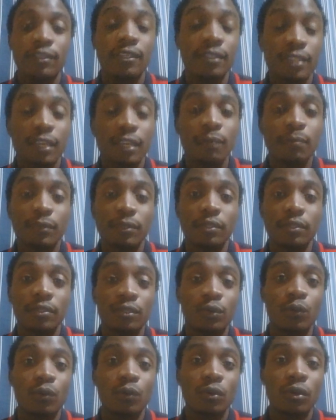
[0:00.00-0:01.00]
things happen.
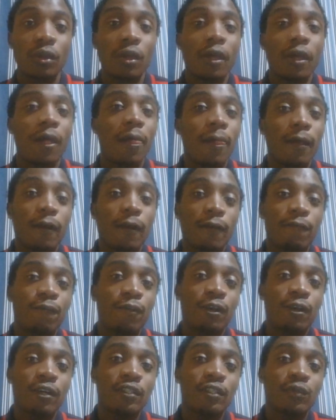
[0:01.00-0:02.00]
So
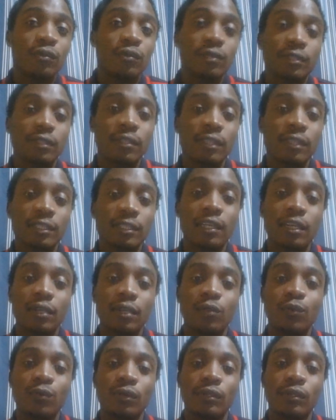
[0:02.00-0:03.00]
focus on that
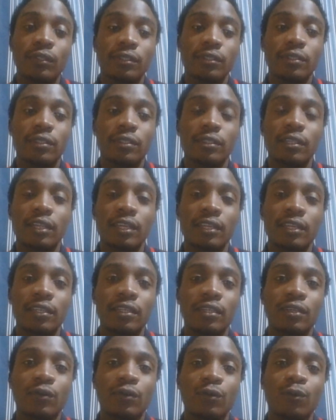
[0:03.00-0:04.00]
girl
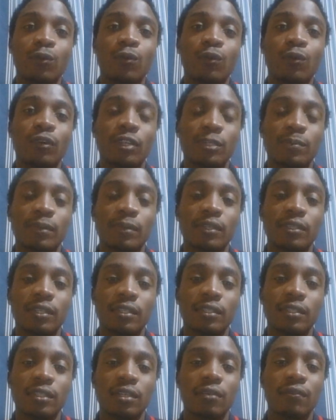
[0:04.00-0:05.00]
who respects
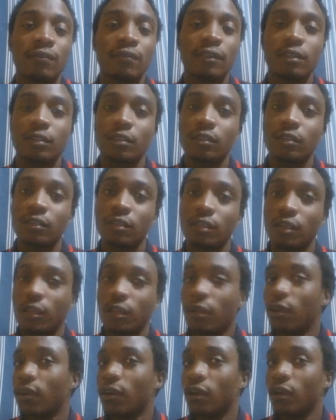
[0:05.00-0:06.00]
herself and
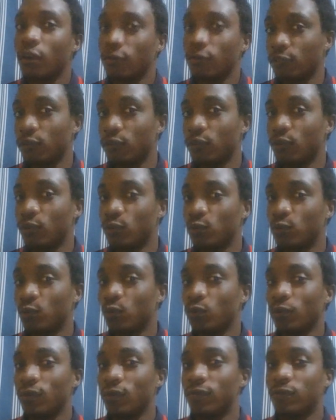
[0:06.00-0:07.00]
avoid those
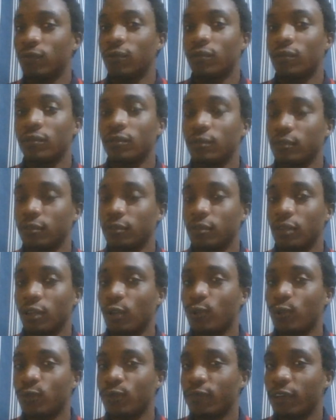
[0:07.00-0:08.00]
who have a
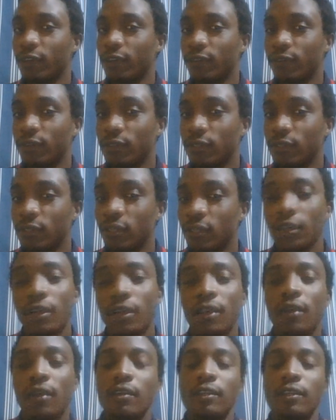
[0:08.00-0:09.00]
lot of preference.
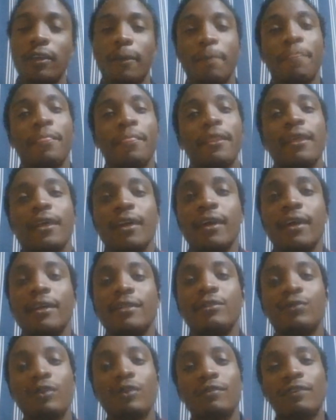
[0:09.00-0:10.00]
Yeah.
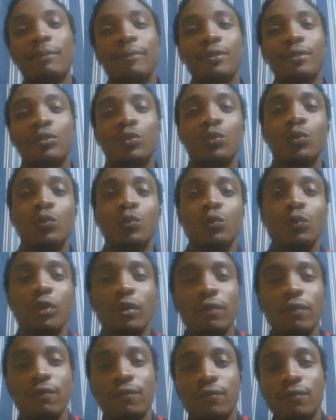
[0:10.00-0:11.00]
And we have number two, we
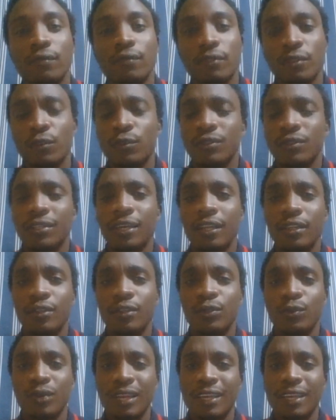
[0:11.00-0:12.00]
have those
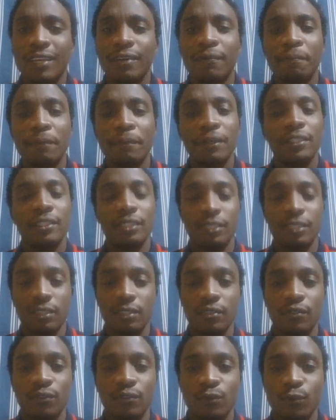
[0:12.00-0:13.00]
girls who like partying,
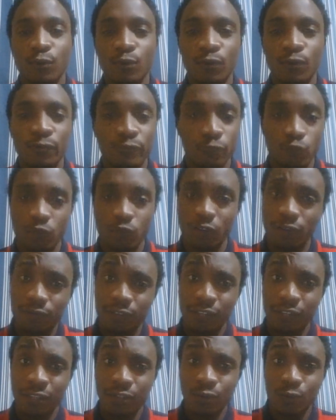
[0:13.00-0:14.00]
you know, we have
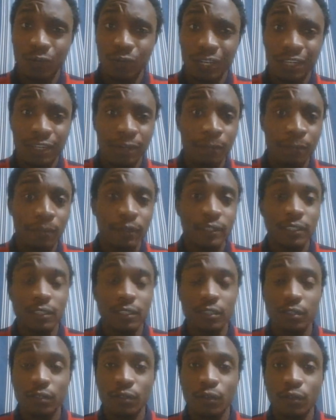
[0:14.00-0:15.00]
girls who like
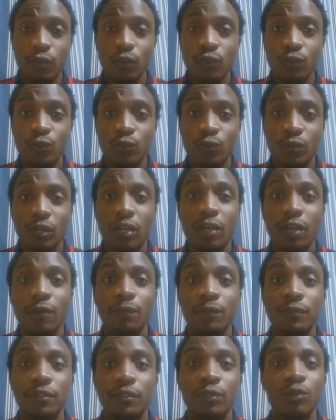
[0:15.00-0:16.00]
partying, going to
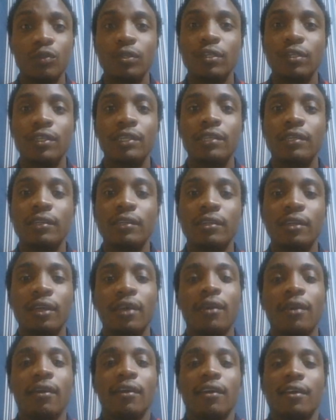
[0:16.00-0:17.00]
clubs, drinking,
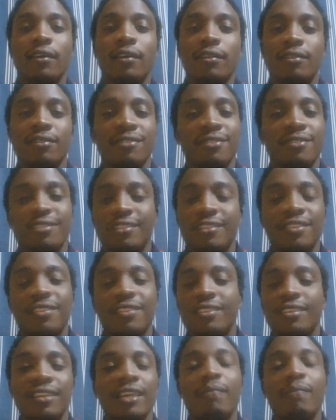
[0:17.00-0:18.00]

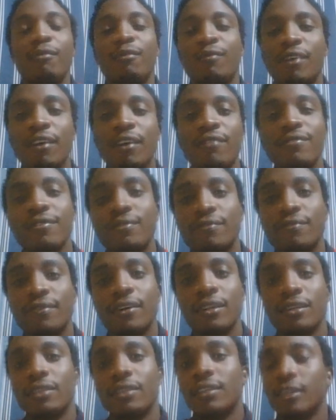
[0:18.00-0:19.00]
in the name of having
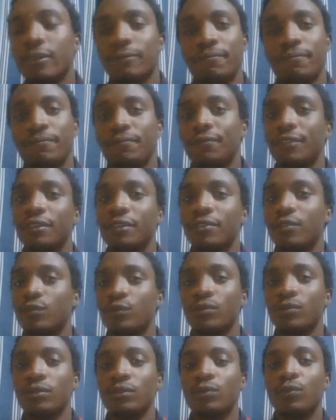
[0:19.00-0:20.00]
fun. Yeah. That's
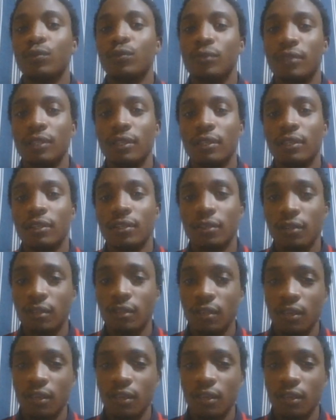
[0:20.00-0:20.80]
not a good thing.